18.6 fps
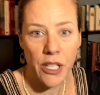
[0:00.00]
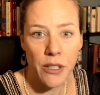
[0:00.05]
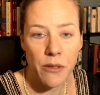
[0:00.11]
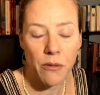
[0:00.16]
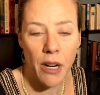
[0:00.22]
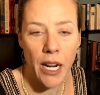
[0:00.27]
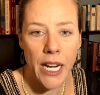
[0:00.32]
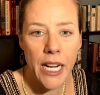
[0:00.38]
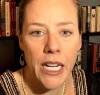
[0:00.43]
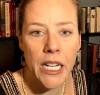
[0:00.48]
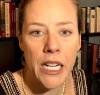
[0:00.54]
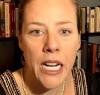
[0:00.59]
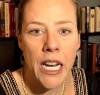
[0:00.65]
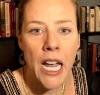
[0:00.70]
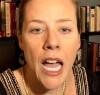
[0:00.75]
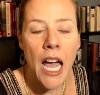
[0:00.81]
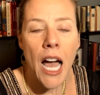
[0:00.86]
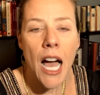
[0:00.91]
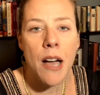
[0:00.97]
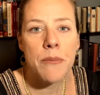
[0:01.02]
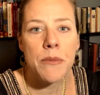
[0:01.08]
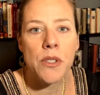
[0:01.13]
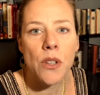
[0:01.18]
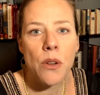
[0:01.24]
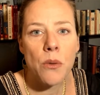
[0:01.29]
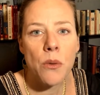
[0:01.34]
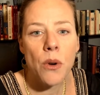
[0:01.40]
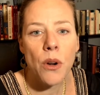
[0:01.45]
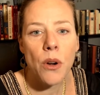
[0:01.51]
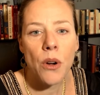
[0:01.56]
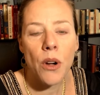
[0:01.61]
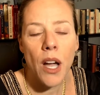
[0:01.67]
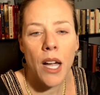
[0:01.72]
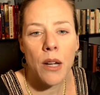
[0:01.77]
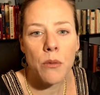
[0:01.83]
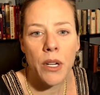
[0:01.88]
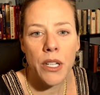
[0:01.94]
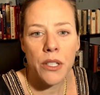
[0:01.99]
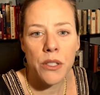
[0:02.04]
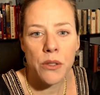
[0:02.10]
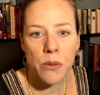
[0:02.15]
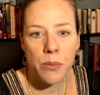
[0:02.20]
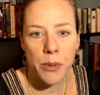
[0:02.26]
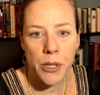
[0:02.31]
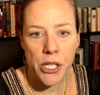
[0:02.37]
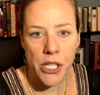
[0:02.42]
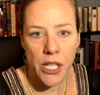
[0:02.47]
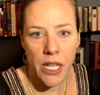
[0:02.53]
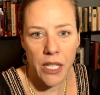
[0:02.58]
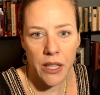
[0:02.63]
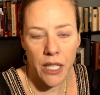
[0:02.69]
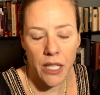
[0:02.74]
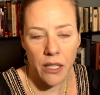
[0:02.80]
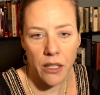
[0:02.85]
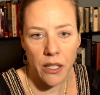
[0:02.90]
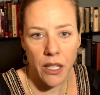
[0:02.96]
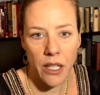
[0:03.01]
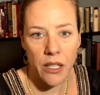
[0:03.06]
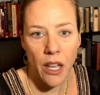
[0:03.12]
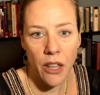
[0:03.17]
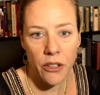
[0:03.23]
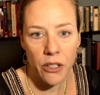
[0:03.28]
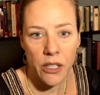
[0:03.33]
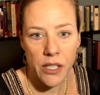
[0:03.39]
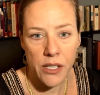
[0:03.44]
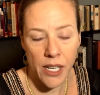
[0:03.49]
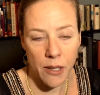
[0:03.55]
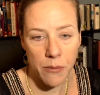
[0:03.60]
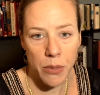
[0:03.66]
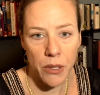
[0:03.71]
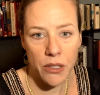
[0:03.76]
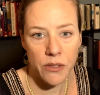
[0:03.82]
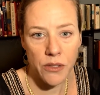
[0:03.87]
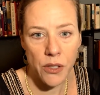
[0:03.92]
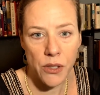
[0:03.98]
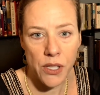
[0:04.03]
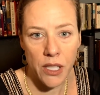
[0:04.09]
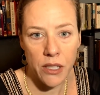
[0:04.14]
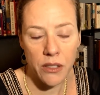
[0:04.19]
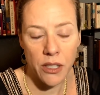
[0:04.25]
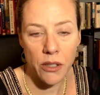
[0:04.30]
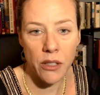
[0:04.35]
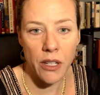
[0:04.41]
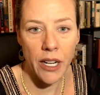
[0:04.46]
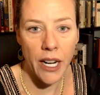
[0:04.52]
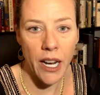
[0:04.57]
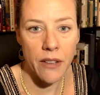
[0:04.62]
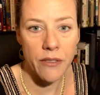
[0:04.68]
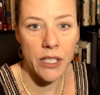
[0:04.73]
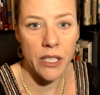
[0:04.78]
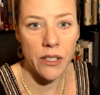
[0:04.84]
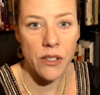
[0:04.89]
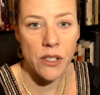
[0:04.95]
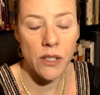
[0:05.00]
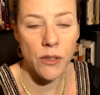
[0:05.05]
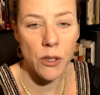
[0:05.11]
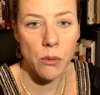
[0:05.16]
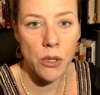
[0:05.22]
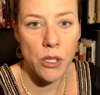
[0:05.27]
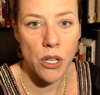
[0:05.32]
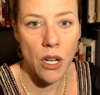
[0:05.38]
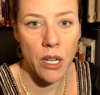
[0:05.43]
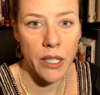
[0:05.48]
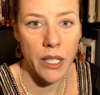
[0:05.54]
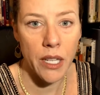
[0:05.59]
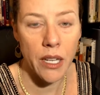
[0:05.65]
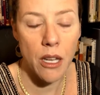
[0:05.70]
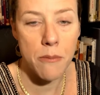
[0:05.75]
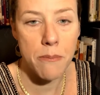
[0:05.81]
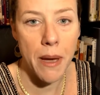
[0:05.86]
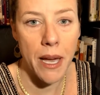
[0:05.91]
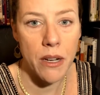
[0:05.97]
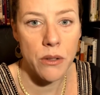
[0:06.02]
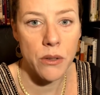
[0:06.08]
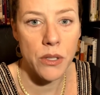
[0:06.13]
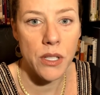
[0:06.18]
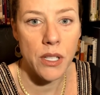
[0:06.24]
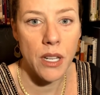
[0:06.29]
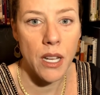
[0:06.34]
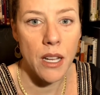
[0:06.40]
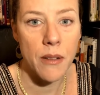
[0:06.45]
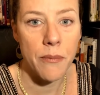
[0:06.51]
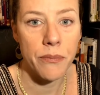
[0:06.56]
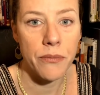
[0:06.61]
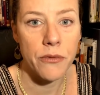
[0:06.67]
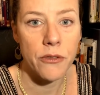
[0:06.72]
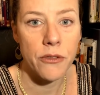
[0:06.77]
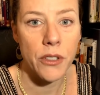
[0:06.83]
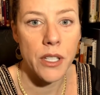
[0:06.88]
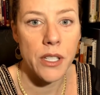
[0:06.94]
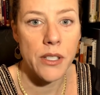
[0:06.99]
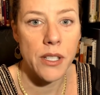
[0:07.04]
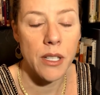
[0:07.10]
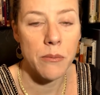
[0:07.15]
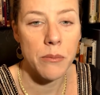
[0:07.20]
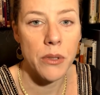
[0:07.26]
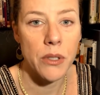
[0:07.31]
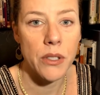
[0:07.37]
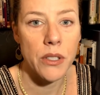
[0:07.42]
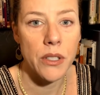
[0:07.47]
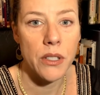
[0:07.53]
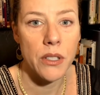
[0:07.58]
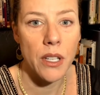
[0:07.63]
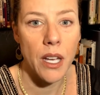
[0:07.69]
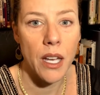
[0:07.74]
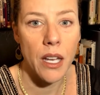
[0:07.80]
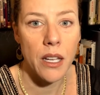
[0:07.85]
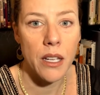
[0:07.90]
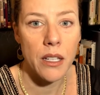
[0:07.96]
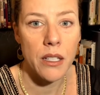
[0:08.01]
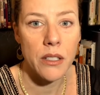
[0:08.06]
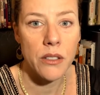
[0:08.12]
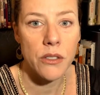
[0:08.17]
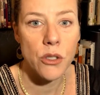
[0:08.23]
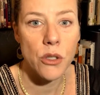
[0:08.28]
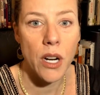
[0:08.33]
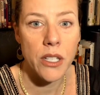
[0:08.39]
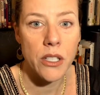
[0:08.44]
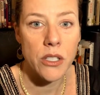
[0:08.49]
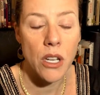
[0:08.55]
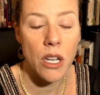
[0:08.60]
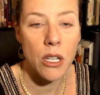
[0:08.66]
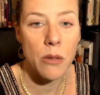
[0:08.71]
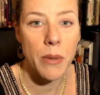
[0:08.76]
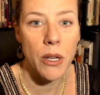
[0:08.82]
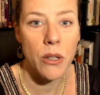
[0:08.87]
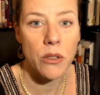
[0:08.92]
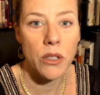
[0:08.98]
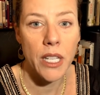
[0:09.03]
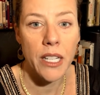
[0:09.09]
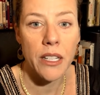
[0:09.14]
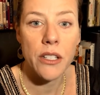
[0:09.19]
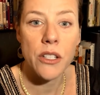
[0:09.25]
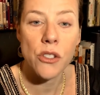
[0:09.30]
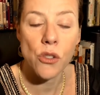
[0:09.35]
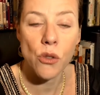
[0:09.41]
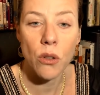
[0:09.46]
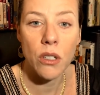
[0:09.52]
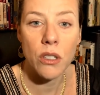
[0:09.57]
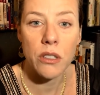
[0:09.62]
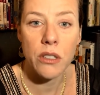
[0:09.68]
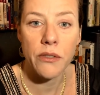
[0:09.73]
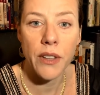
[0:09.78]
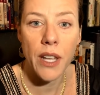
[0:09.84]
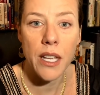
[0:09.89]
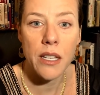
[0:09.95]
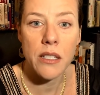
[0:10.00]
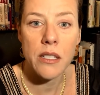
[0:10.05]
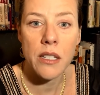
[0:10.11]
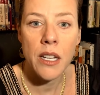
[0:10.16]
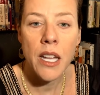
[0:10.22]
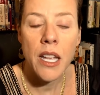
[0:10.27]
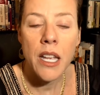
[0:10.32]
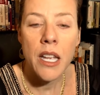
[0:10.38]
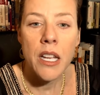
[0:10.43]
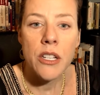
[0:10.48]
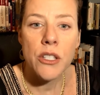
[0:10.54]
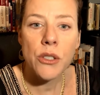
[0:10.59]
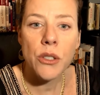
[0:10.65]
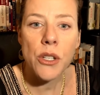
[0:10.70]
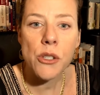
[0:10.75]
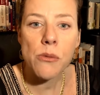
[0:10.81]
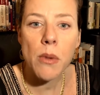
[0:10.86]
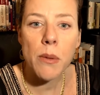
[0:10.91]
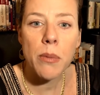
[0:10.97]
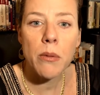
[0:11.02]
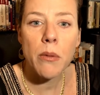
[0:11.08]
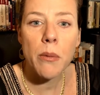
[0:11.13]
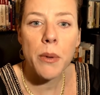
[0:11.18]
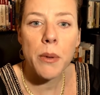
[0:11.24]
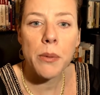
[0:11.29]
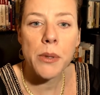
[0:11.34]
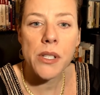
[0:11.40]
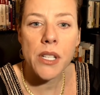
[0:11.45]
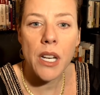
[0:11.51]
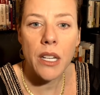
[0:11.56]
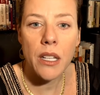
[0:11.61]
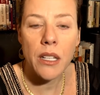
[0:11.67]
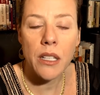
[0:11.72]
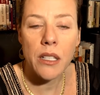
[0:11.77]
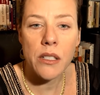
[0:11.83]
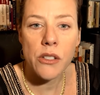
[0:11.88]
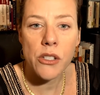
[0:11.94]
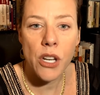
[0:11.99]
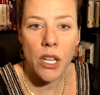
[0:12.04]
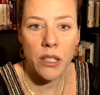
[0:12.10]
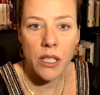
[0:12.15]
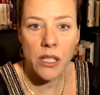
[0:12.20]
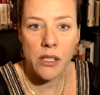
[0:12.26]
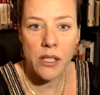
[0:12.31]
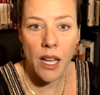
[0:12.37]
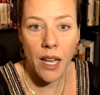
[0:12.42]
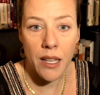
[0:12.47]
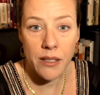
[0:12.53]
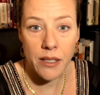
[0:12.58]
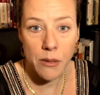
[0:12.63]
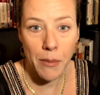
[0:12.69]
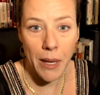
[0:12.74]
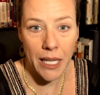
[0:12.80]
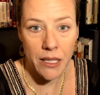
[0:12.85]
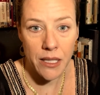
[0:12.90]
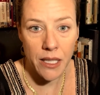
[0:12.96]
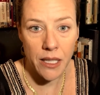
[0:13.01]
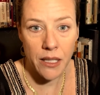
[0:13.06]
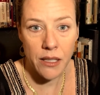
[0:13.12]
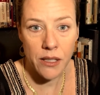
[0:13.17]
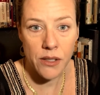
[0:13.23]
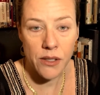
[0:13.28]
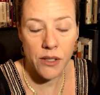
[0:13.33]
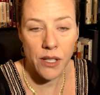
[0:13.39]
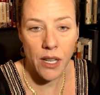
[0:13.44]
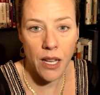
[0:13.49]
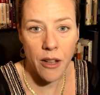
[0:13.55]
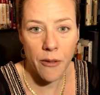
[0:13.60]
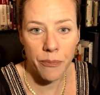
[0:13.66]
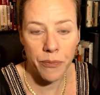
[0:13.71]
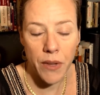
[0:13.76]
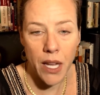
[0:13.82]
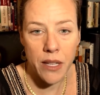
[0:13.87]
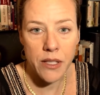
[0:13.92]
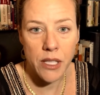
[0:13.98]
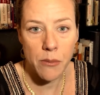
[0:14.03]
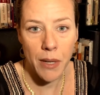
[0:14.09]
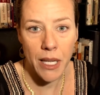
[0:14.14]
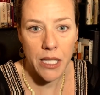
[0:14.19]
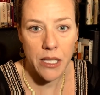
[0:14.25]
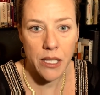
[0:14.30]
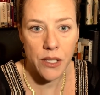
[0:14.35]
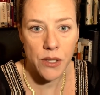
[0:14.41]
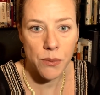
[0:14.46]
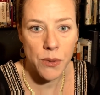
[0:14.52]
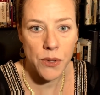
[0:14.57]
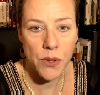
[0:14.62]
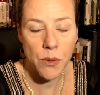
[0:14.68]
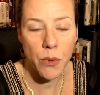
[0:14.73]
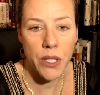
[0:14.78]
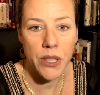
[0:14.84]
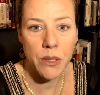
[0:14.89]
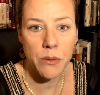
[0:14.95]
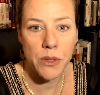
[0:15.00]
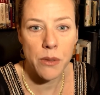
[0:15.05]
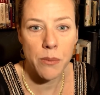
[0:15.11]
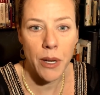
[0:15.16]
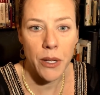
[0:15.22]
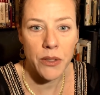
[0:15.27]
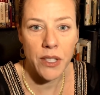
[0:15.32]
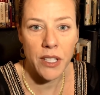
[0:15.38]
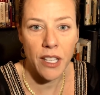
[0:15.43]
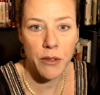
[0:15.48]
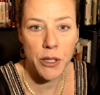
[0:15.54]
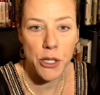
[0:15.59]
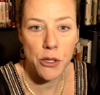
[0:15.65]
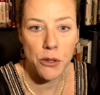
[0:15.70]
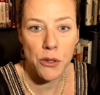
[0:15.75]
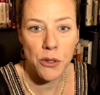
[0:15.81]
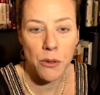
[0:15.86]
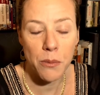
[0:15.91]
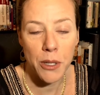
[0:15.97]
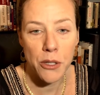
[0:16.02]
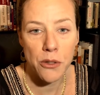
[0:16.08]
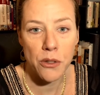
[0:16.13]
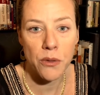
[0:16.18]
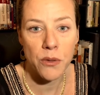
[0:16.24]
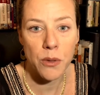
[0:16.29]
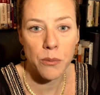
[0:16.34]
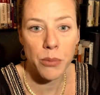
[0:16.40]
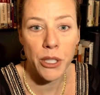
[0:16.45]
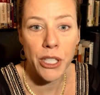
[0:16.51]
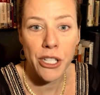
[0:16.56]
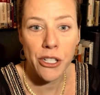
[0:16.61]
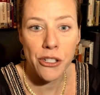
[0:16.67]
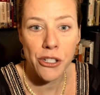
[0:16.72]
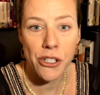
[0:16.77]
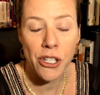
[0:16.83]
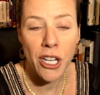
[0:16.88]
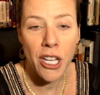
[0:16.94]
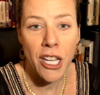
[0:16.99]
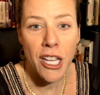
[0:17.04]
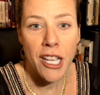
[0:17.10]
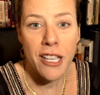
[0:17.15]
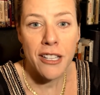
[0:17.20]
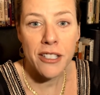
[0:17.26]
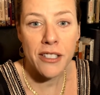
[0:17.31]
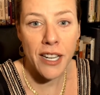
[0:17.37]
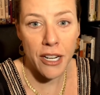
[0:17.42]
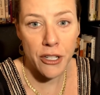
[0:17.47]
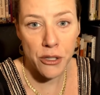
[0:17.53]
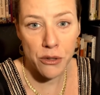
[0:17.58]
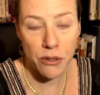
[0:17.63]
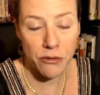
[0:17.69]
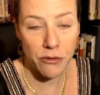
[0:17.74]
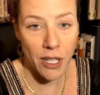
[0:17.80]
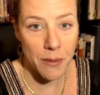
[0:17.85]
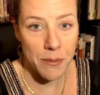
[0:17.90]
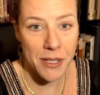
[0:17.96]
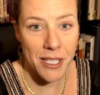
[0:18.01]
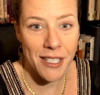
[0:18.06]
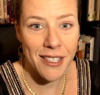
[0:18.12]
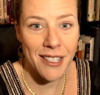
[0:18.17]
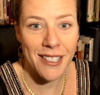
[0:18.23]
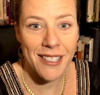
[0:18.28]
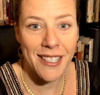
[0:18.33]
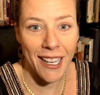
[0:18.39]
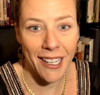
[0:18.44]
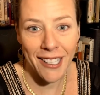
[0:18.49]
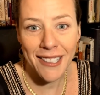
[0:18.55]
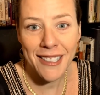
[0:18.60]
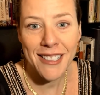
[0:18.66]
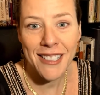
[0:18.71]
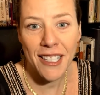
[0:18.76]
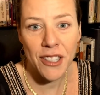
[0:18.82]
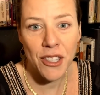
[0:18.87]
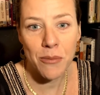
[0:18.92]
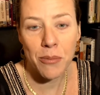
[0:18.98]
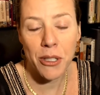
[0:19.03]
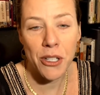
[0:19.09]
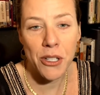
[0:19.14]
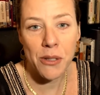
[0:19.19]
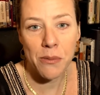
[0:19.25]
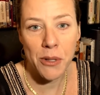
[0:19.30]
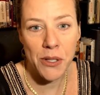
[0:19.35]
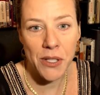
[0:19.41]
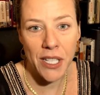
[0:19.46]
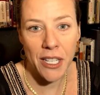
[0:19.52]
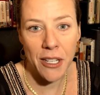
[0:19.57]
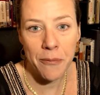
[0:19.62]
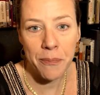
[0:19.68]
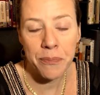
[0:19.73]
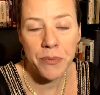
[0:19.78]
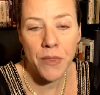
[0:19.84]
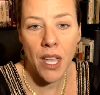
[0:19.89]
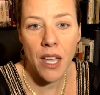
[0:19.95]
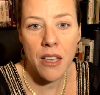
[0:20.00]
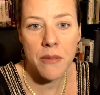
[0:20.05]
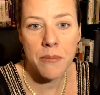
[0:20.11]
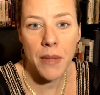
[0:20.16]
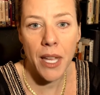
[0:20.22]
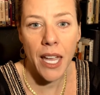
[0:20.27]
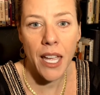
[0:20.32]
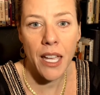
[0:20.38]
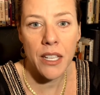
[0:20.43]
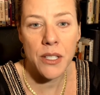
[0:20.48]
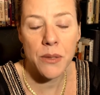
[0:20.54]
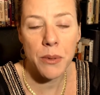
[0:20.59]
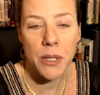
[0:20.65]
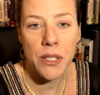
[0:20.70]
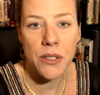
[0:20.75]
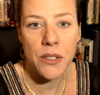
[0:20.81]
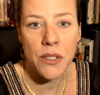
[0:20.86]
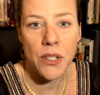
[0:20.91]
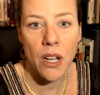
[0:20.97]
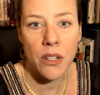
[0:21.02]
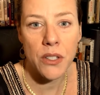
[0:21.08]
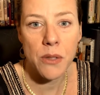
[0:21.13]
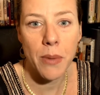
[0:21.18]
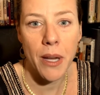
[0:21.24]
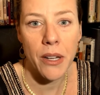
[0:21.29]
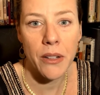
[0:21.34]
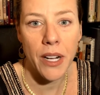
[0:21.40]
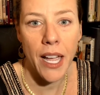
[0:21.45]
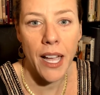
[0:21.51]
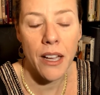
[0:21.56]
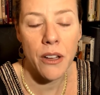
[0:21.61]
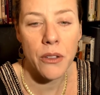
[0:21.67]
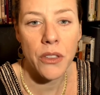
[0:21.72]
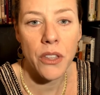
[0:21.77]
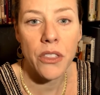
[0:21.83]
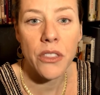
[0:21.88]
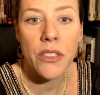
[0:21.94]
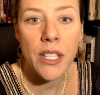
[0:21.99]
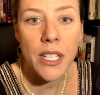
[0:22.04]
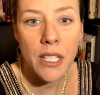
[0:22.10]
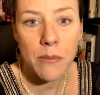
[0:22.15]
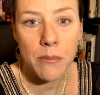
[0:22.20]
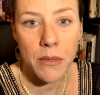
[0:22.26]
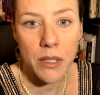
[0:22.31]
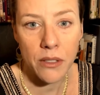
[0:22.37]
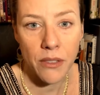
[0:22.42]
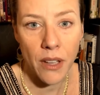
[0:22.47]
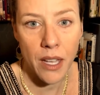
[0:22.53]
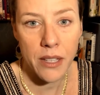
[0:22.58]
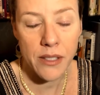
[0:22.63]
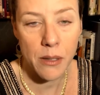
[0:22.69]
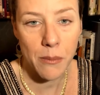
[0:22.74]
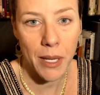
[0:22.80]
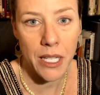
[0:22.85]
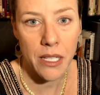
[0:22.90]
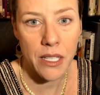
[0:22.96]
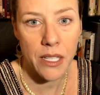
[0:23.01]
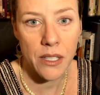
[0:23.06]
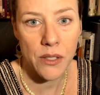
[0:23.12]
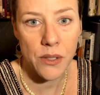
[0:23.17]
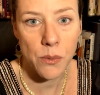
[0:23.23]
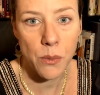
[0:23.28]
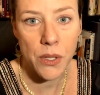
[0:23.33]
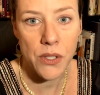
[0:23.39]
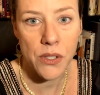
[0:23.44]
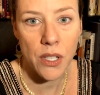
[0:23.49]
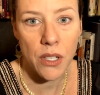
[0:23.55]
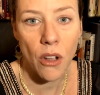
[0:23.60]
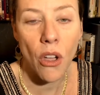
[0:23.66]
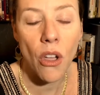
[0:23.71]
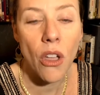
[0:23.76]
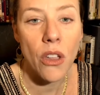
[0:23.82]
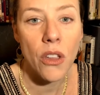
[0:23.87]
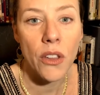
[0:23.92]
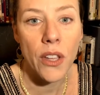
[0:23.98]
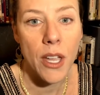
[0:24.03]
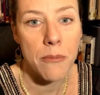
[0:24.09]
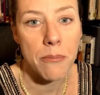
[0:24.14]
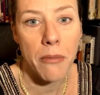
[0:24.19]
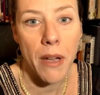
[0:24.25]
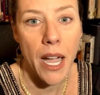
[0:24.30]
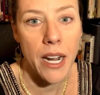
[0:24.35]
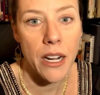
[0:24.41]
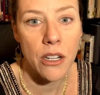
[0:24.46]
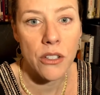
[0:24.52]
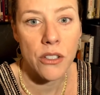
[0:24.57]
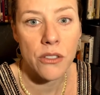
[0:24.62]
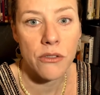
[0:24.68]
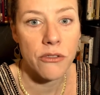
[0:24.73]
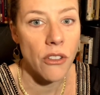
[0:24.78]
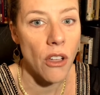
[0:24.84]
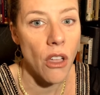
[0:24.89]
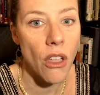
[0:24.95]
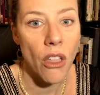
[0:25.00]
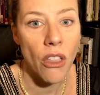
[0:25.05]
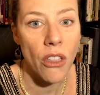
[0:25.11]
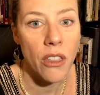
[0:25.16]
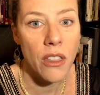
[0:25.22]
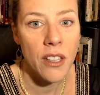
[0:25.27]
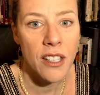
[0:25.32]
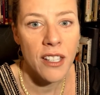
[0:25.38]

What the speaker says: right? So I want you to appreciate that another example of using literary evidence, if you were talking about, for example, trying to talk about like a historical event. Do you guys remember when we were studying Shelley's Ozymandias? Ozymandias was the one that was about, we showed you the picture of the British statue of Ramses II at the British Museum. And we talked about how the theme of Ozymandias was that all empires fall.